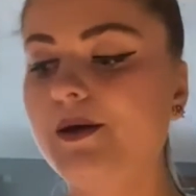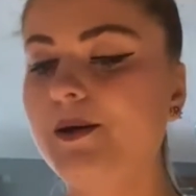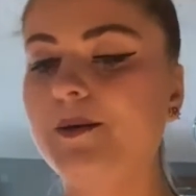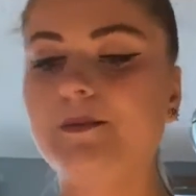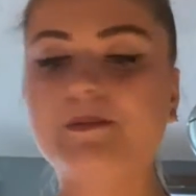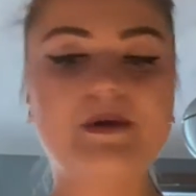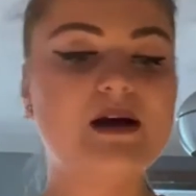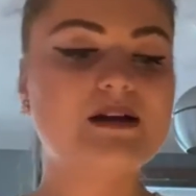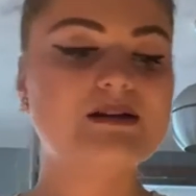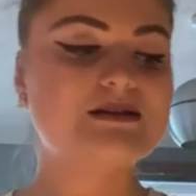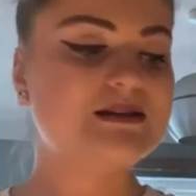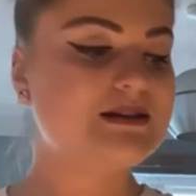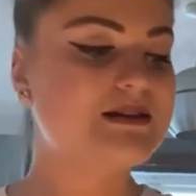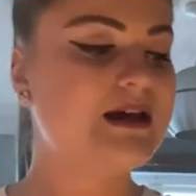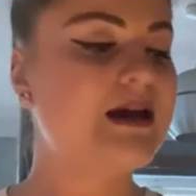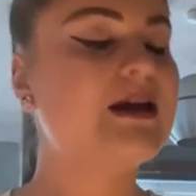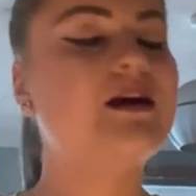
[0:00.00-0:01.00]
but
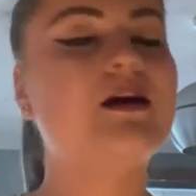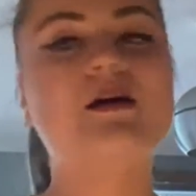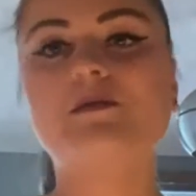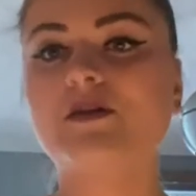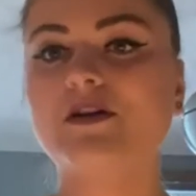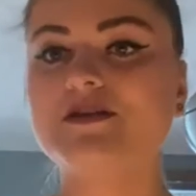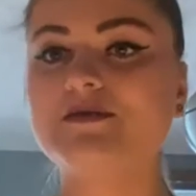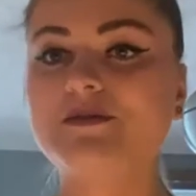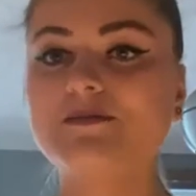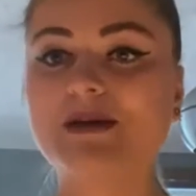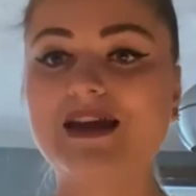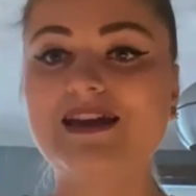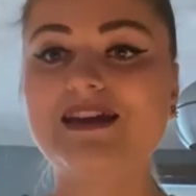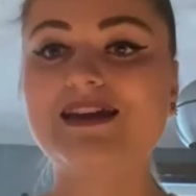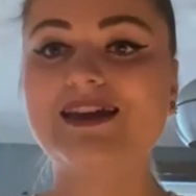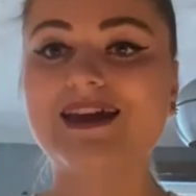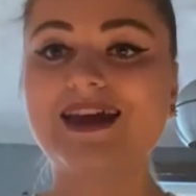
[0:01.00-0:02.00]
today I'm going to be
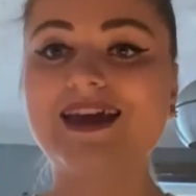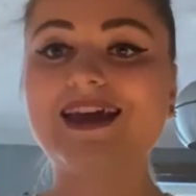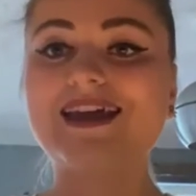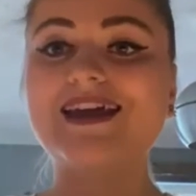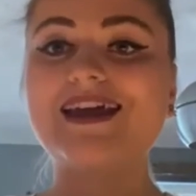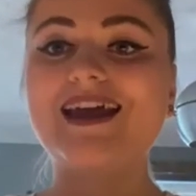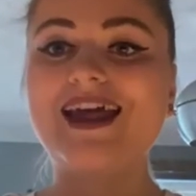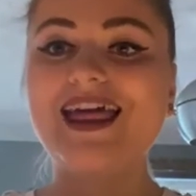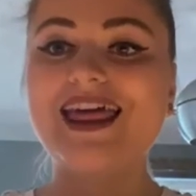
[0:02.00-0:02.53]
baking